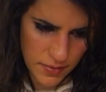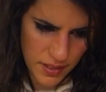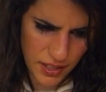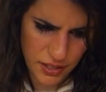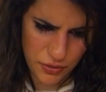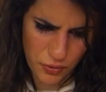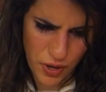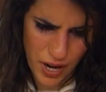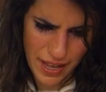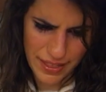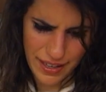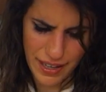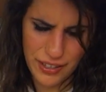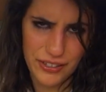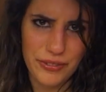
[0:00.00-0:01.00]
Because why the
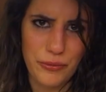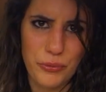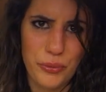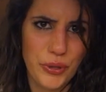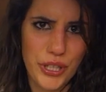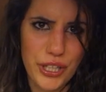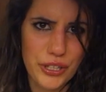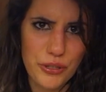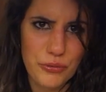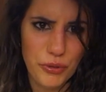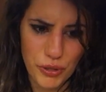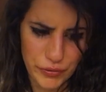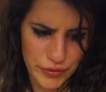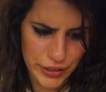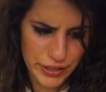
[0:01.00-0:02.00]
hell wouldn't you
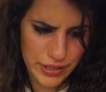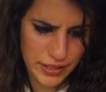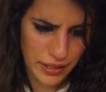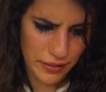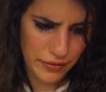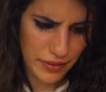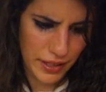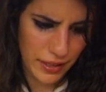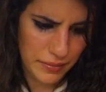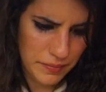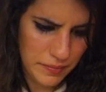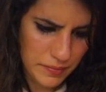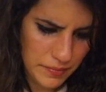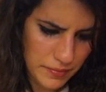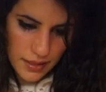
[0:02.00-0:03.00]
overstuff
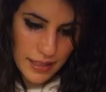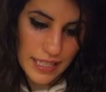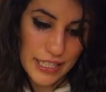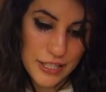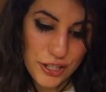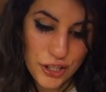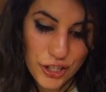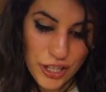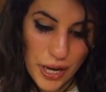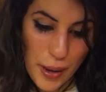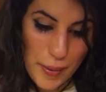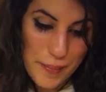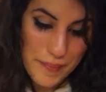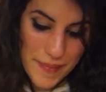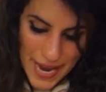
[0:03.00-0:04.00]
them? These look
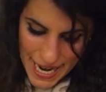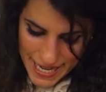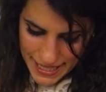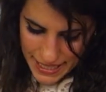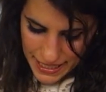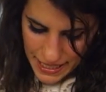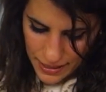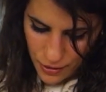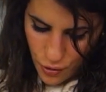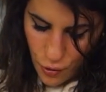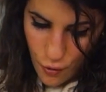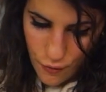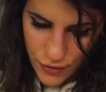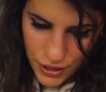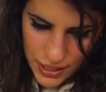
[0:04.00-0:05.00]
amazing,
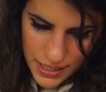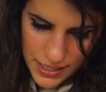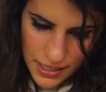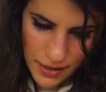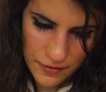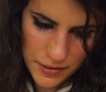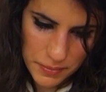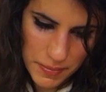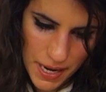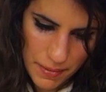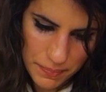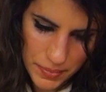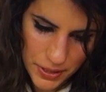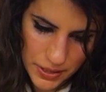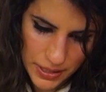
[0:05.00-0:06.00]
overstuffed
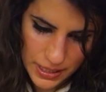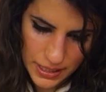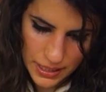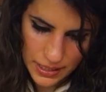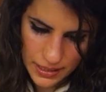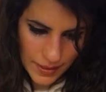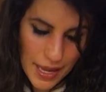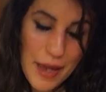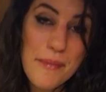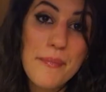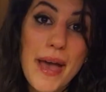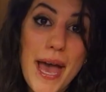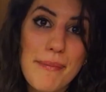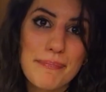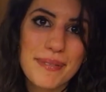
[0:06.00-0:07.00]
peppers.
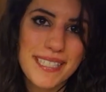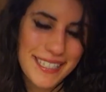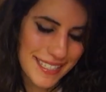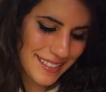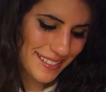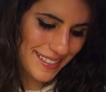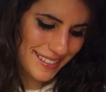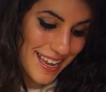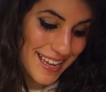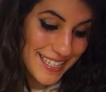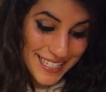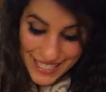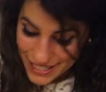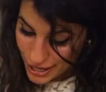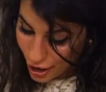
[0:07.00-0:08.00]
Peps,
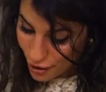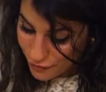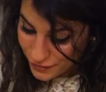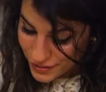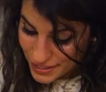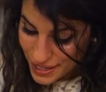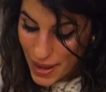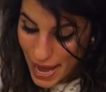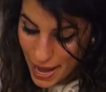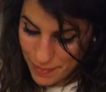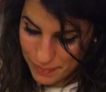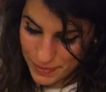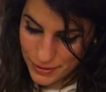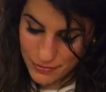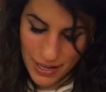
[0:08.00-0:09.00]
stuffed
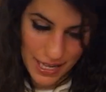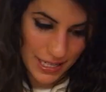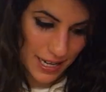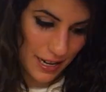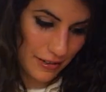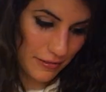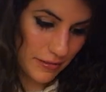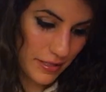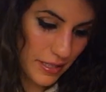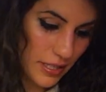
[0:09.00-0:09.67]
Peps right now.